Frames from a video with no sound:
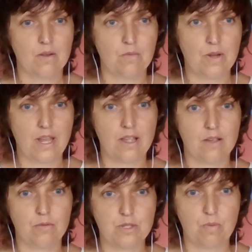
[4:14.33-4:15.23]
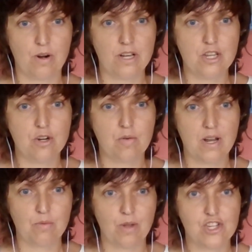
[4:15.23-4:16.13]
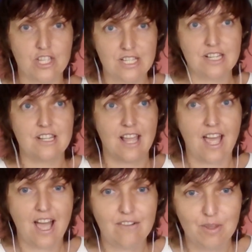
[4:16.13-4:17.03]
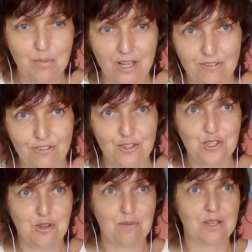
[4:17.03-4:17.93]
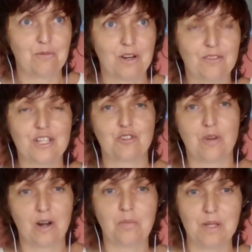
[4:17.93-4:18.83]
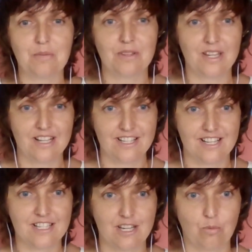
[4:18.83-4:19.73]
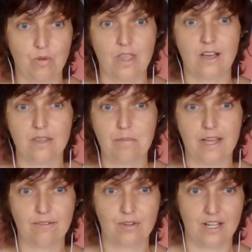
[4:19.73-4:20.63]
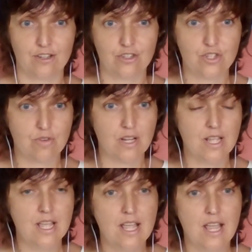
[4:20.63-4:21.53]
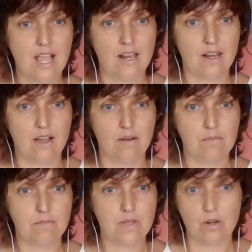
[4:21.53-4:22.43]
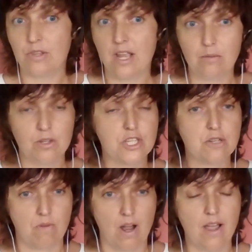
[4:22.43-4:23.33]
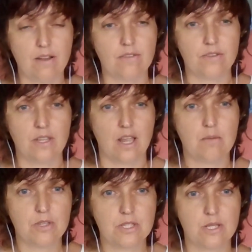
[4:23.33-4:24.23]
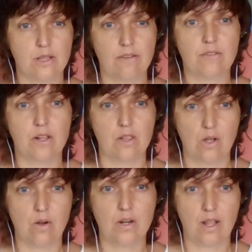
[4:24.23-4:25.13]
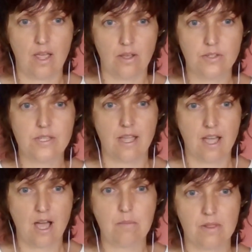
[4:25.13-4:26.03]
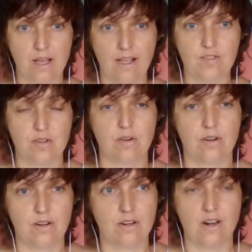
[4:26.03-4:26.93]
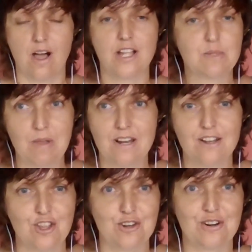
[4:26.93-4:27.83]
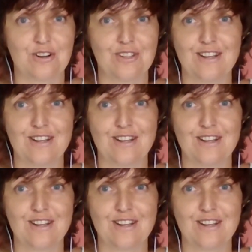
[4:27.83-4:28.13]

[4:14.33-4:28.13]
When I was born in Ukraine, we actually didn't have the pet food. So I'm like one of those rare people that existed without the pet food industry. And, the animals thrived. The animals lived a long, healthy, happy lives. They're not spayed and neutered.